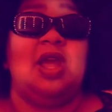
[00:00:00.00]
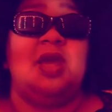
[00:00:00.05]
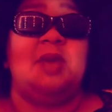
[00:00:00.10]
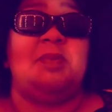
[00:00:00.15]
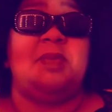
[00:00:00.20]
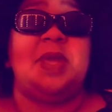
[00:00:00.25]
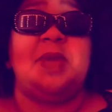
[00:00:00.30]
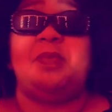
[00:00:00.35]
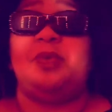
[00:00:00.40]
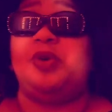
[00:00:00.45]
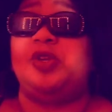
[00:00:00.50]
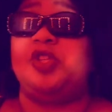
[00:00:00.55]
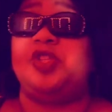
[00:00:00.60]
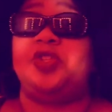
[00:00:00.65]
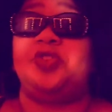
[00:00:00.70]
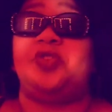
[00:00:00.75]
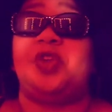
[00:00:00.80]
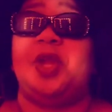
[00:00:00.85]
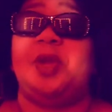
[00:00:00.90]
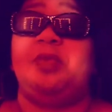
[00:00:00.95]
People
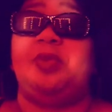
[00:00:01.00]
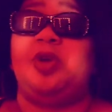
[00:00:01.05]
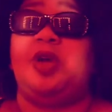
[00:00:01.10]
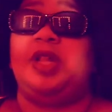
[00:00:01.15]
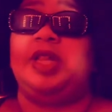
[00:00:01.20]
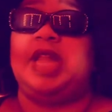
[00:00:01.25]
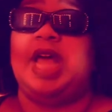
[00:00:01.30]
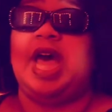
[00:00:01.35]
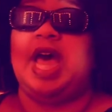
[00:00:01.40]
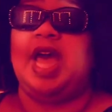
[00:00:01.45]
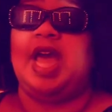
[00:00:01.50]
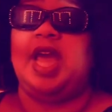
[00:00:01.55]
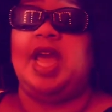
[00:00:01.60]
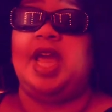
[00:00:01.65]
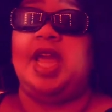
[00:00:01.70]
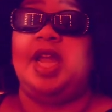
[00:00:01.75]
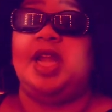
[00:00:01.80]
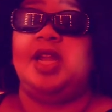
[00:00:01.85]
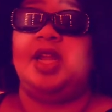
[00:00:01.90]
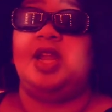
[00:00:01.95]
streamed
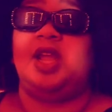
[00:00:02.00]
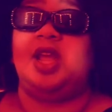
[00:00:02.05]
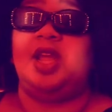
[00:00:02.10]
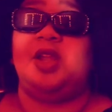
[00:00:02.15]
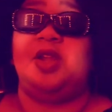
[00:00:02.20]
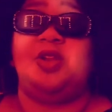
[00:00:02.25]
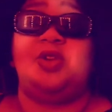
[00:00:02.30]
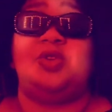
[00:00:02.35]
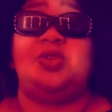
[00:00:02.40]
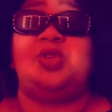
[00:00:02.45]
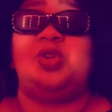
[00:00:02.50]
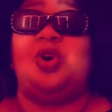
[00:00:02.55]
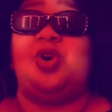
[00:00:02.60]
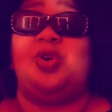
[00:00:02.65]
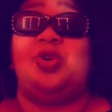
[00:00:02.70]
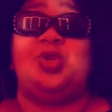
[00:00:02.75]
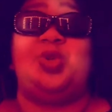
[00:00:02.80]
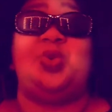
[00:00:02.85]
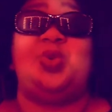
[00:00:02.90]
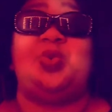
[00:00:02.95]
online and
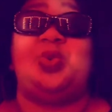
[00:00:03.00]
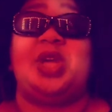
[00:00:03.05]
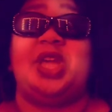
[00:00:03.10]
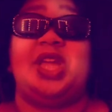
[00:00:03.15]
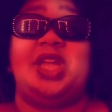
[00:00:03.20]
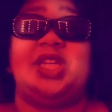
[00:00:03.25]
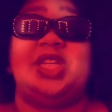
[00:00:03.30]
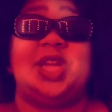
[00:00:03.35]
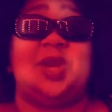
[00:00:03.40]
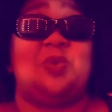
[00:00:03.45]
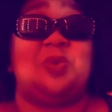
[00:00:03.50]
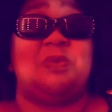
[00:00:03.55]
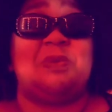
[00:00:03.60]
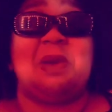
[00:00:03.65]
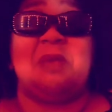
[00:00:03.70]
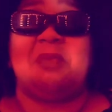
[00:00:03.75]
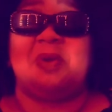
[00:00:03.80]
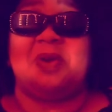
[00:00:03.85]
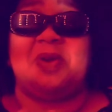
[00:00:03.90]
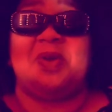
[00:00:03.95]
on Twitch. I
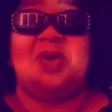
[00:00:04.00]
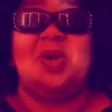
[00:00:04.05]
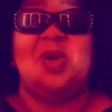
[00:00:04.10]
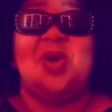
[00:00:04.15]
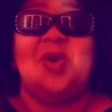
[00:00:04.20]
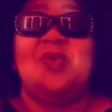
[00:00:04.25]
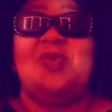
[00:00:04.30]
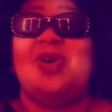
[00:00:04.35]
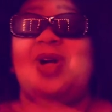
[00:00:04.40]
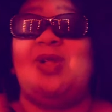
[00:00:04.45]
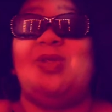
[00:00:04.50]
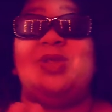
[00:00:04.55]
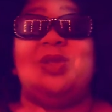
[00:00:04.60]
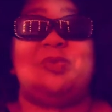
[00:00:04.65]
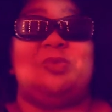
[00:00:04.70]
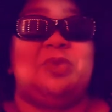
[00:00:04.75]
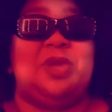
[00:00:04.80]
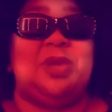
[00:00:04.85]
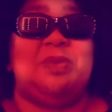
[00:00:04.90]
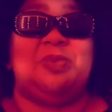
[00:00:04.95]
remember
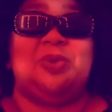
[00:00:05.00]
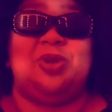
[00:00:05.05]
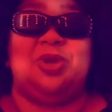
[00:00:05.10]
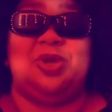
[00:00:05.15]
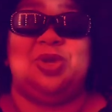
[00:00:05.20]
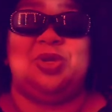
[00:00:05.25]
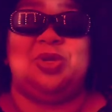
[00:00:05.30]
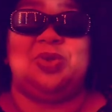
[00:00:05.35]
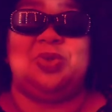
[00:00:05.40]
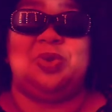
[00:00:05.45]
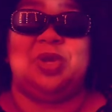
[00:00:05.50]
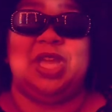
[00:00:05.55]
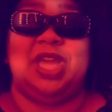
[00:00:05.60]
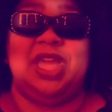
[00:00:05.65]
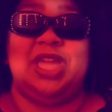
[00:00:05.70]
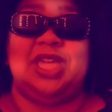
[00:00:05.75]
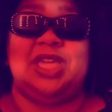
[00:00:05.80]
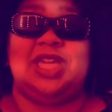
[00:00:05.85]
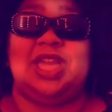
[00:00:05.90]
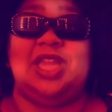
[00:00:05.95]
following people on
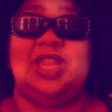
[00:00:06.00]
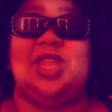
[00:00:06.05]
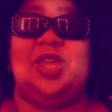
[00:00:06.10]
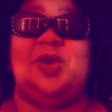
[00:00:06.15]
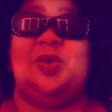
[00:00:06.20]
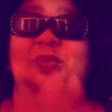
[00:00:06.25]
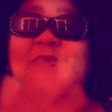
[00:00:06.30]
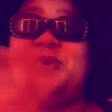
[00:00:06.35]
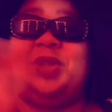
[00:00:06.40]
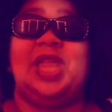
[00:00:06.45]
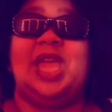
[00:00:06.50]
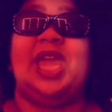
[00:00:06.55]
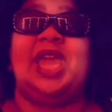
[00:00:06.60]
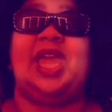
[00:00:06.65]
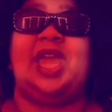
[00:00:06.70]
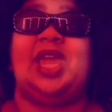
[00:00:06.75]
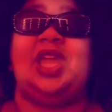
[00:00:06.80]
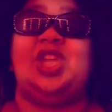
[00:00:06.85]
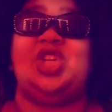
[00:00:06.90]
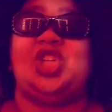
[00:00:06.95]
Twitch and then
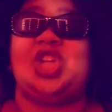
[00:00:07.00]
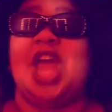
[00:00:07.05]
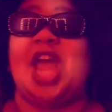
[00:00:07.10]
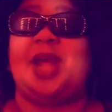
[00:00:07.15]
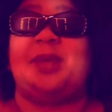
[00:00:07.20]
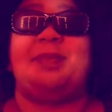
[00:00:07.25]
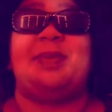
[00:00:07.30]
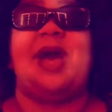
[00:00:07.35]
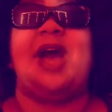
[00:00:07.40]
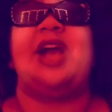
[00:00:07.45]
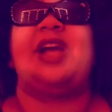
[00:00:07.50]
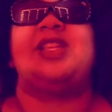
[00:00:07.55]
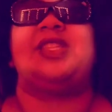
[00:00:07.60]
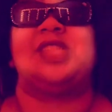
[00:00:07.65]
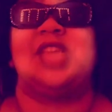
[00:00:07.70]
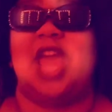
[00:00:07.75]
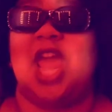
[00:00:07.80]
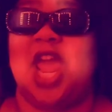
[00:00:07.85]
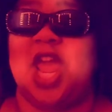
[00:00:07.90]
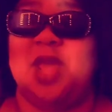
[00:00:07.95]
playing Jackbox
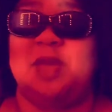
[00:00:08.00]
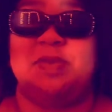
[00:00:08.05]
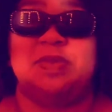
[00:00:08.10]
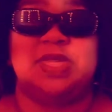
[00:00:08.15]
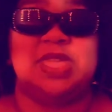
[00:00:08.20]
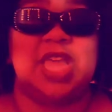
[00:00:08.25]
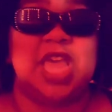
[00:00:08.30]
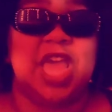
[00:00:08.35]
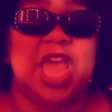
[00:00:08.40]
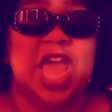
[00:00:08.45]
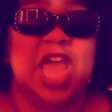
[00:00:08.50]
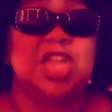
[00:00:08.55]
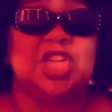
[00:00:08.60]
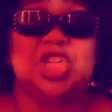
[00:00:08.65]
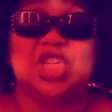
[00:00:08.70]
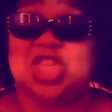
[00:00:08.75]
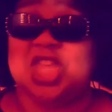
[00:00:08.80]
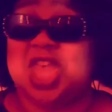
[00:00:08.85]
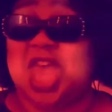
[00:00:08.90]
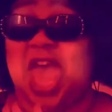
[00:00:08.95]
games and
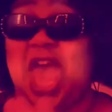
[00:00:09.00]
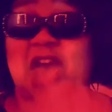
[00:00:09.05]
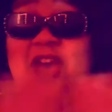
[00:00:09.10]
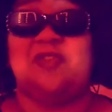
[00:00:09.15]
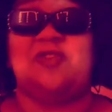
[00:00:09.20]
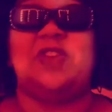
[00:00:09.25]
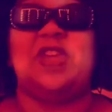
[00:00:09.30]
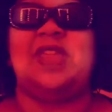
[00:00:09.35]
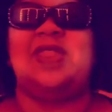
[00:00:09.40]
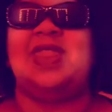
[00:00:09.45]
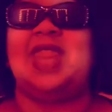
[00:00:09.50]
just having